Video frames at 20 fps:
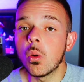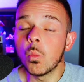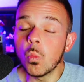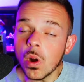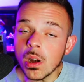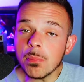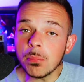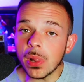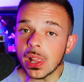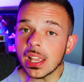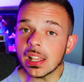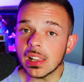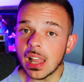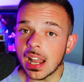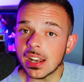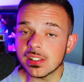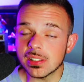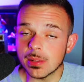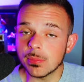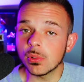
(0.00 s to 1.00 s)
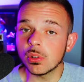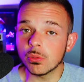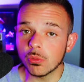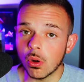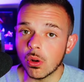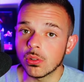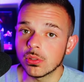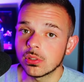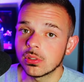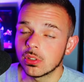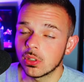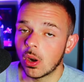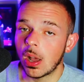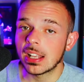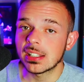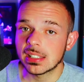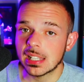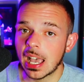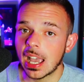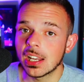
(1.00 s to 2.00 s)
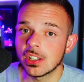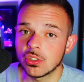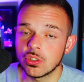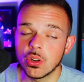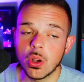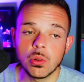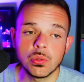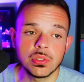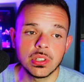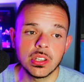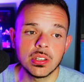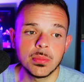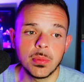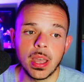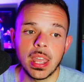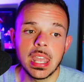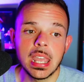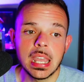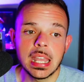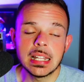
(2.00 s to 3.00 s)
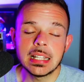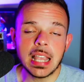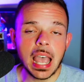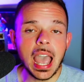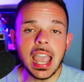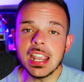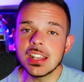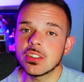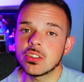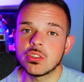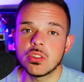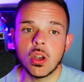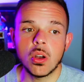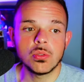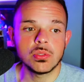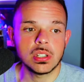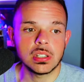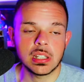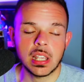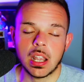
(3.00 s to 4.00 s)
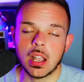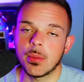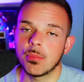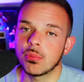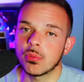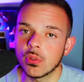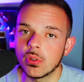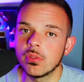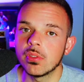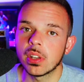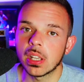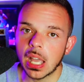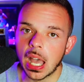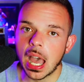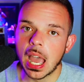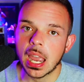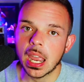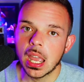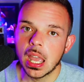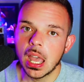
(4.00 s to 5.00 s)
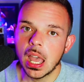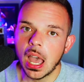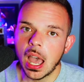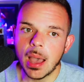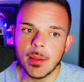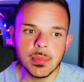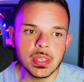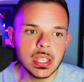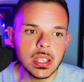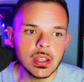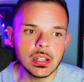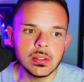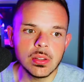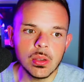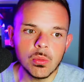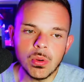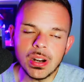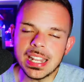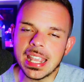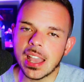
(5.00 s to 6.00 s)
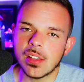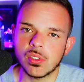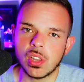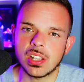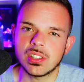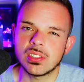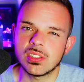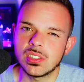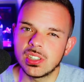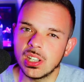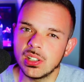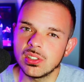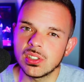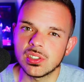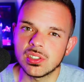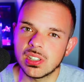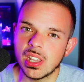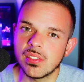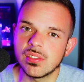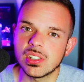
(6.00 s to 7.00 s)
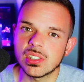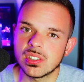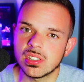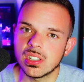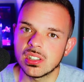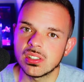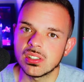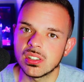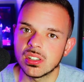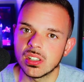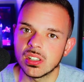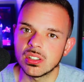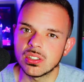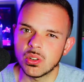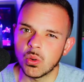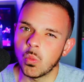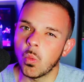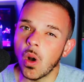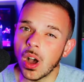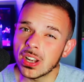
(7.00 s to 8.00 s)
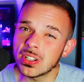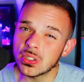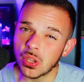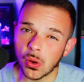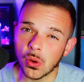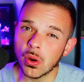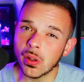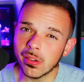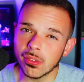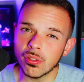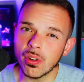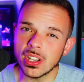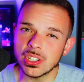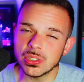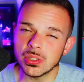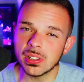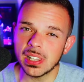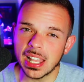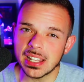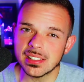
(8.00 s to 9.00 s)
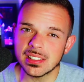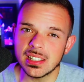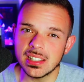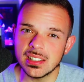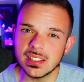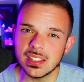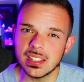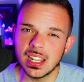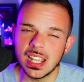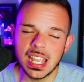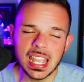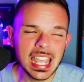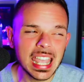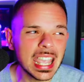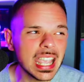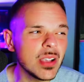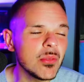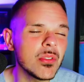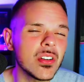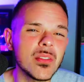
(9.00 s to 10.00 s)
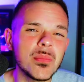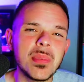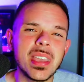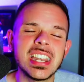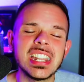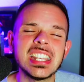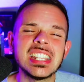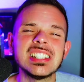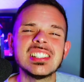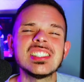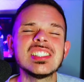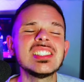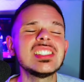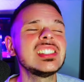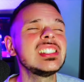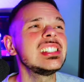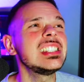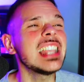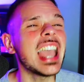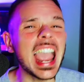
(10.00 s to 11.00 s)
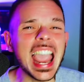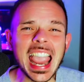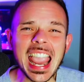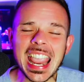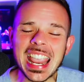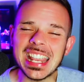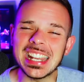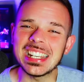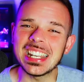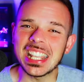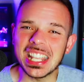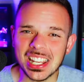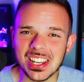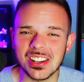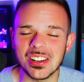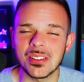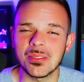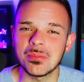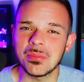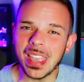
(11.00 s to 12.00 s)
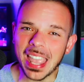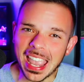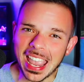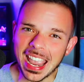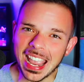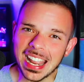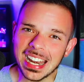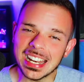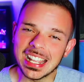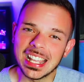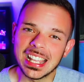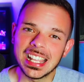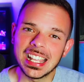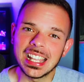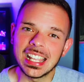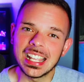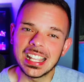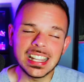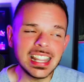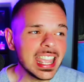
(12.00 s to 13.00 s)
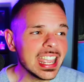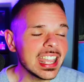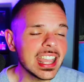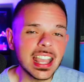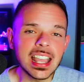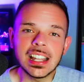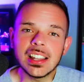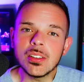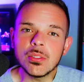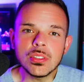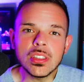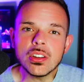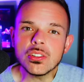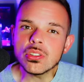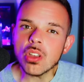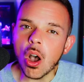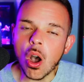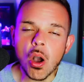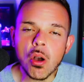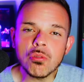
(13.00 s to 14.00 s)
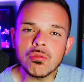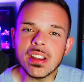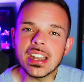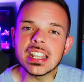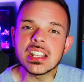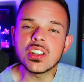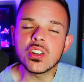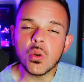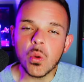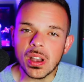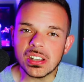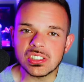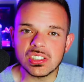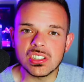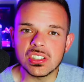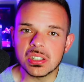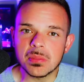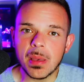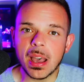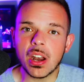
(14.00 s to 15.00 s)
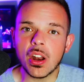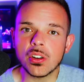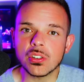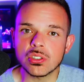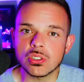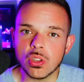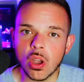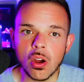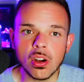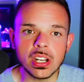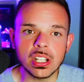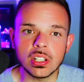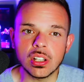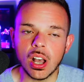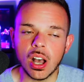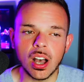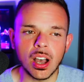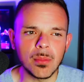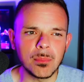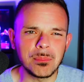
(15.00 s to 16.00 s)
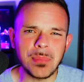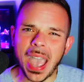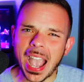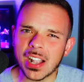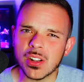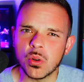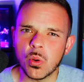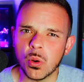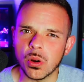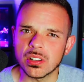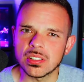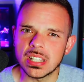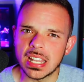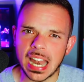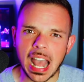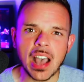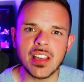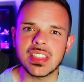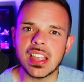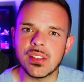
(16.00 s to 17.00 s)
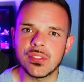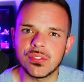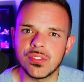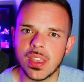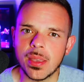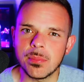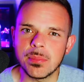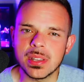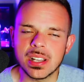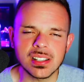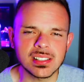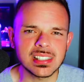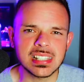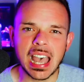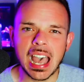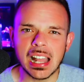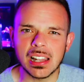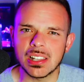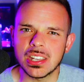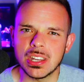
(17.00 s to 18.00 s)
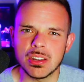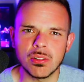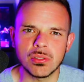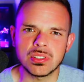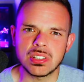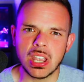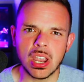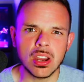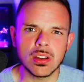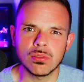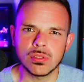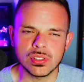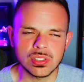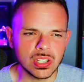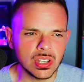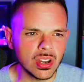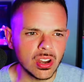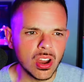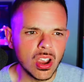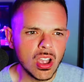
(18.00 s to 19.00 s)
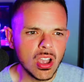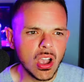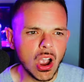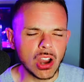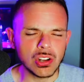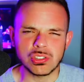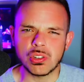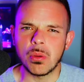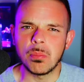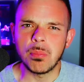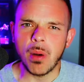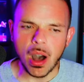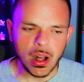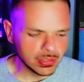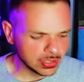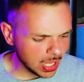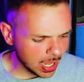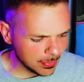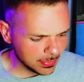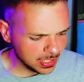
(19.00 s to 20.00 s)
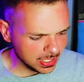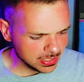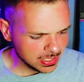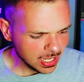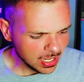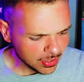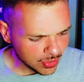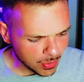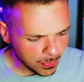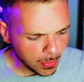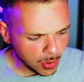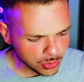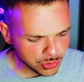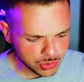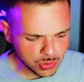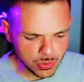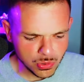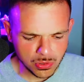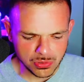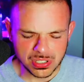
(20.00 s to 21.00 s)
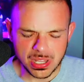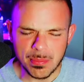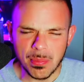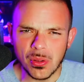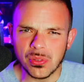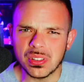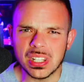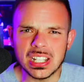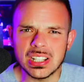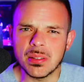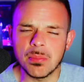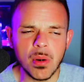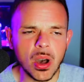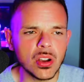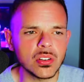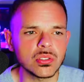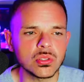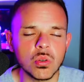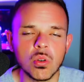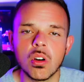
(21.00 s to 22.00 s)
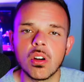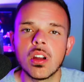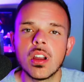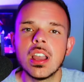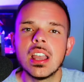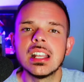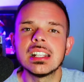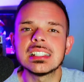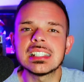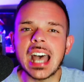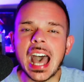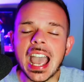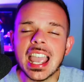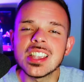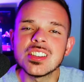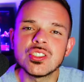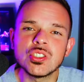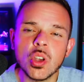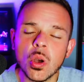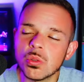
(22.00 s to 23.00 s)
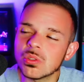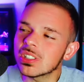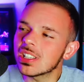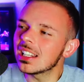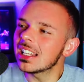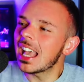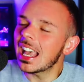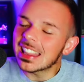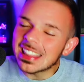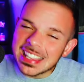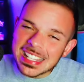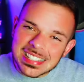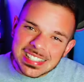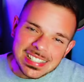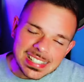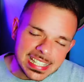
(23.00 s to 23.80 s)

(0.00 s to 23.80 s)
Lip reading: would play a lot of similar roles, you know, as Tyus Jones is. But Tyus Jones is like a proven guy. I mean, what do you have, like 6 or 7 assists to 1 turnover ratio last season? He would have been insane here, man. There's already questions about our starting backcourt and how they fit, because Tyler Hero and Terry Rozier are so ball dominant. They're both shooters. They both need the ball to score. Tyus Jones could have got this